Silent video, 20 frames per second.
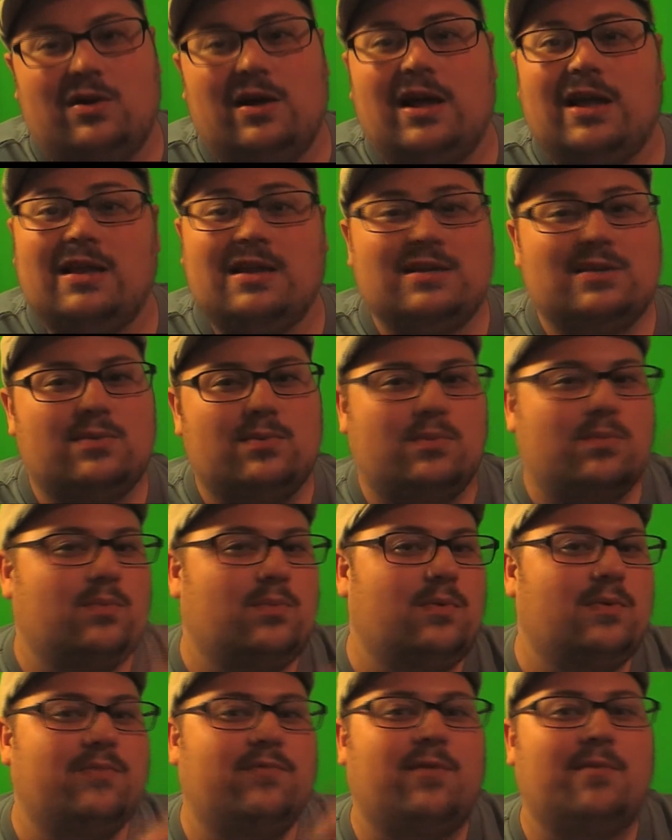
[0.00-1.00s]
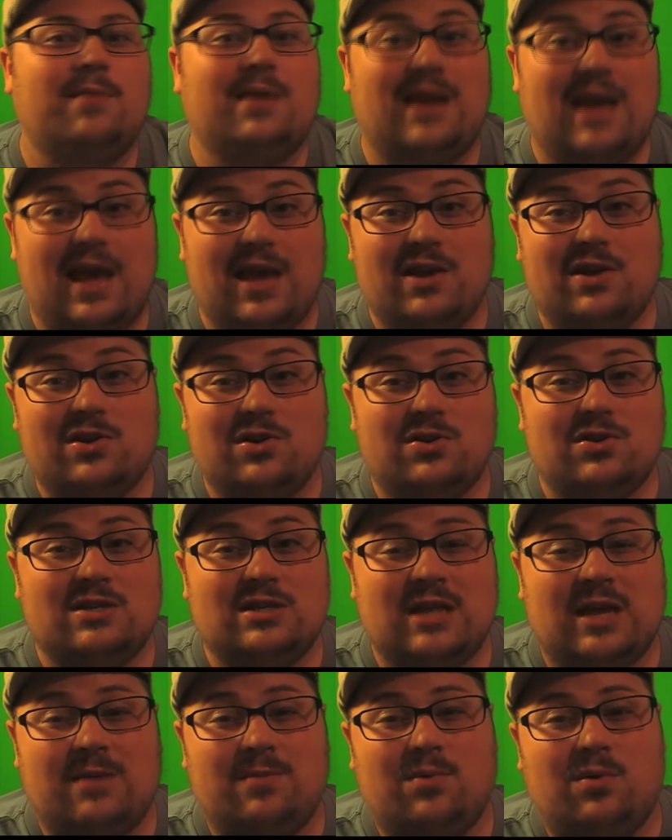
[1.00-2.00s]
And it's from an editor
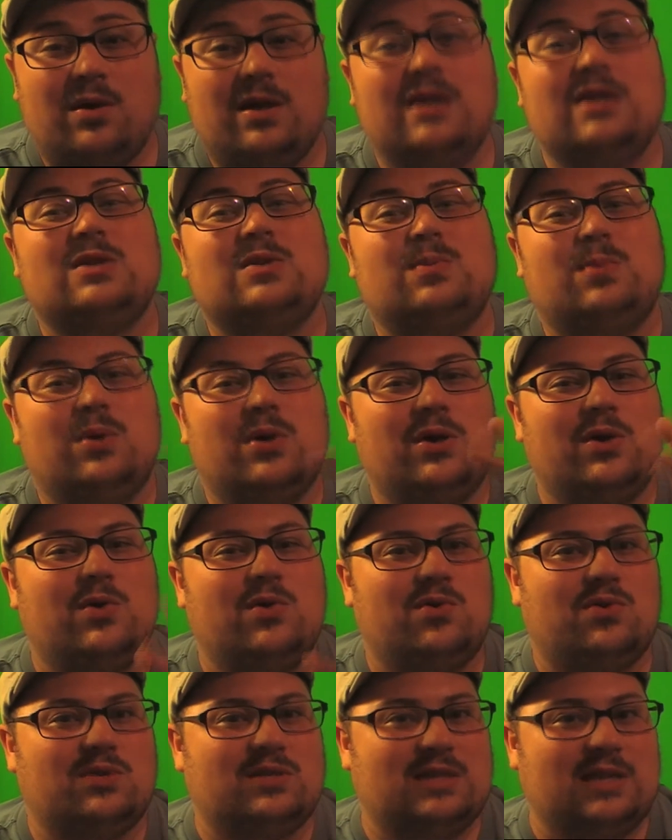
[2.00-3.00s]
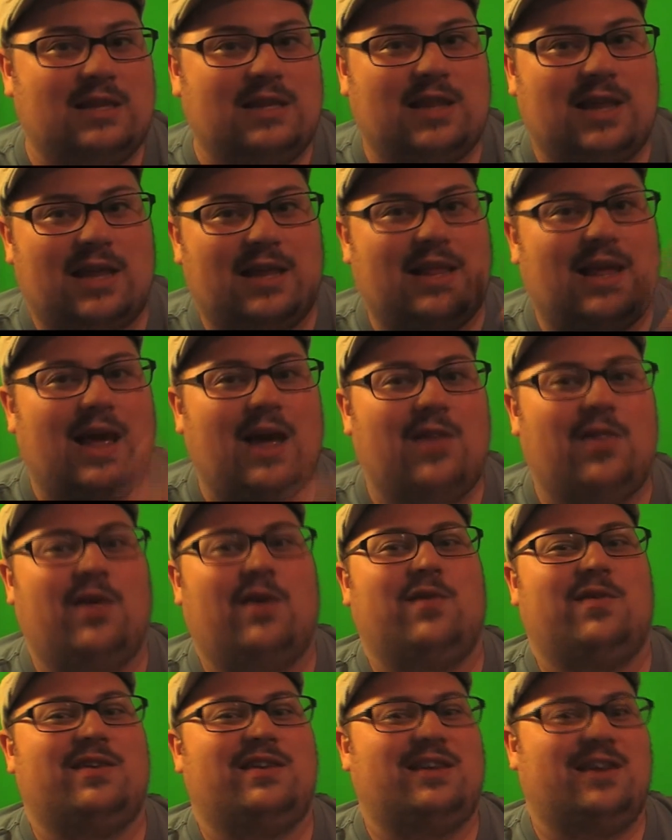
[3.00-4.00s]
standpoint, it's pretty cool seeing like how they
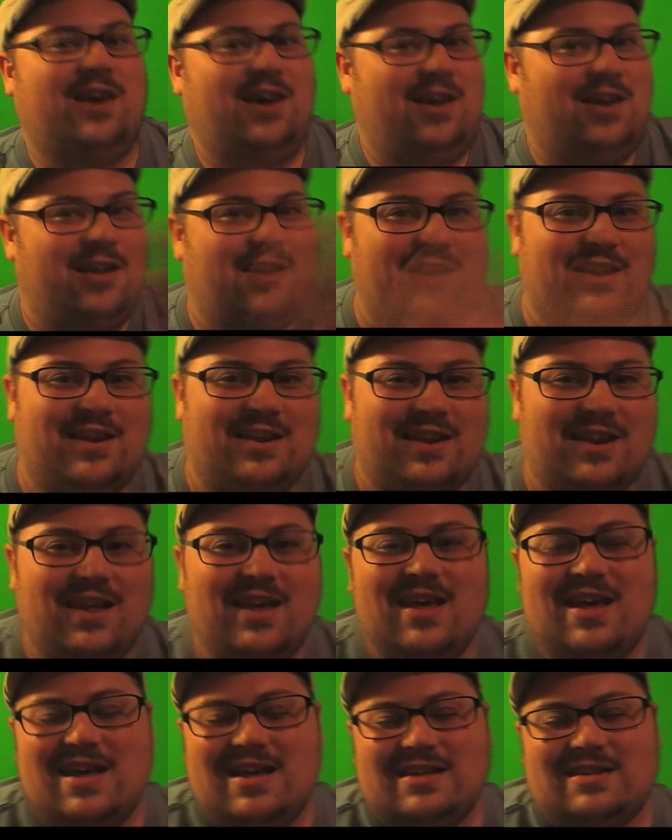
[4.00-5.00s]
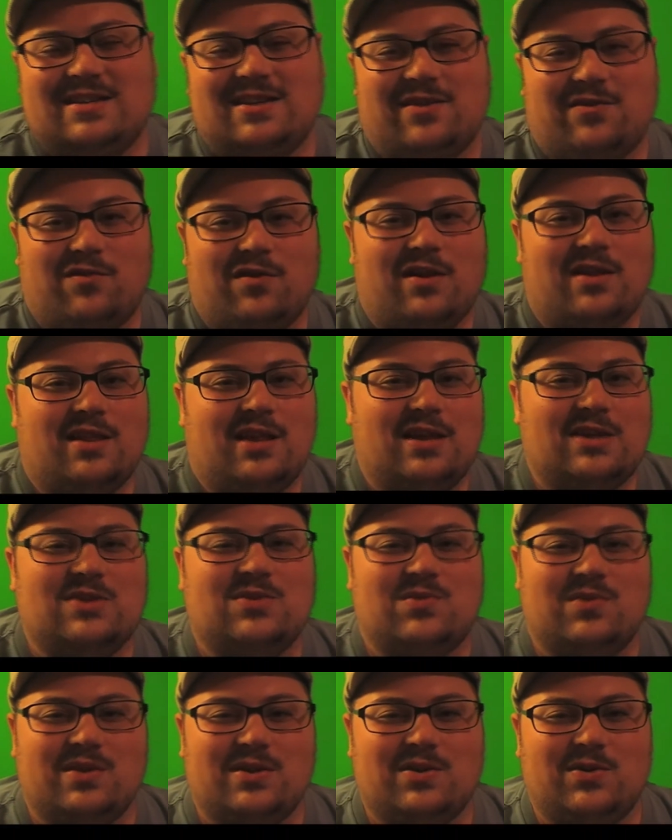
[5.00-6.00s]
would cut it and stuff like that. It's
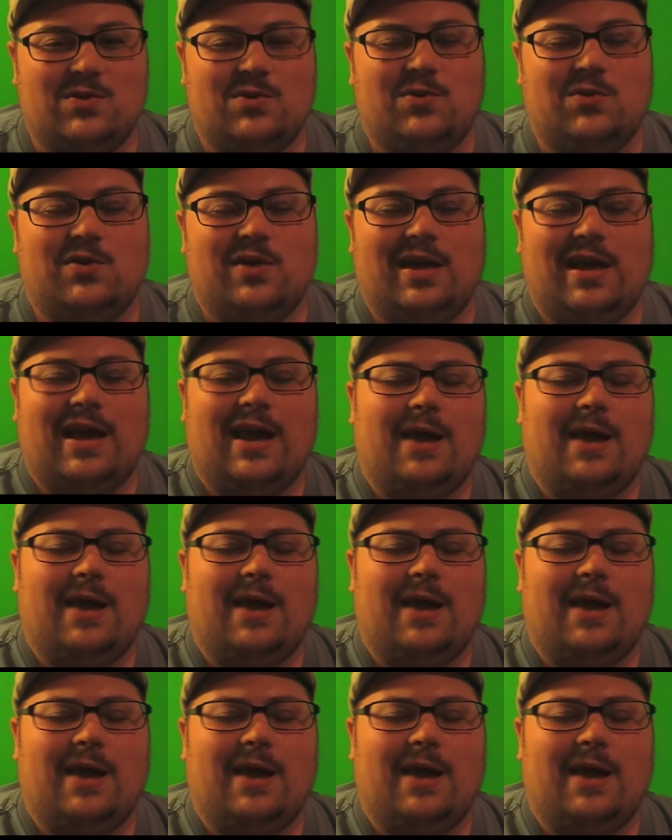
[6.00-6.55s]
really cool.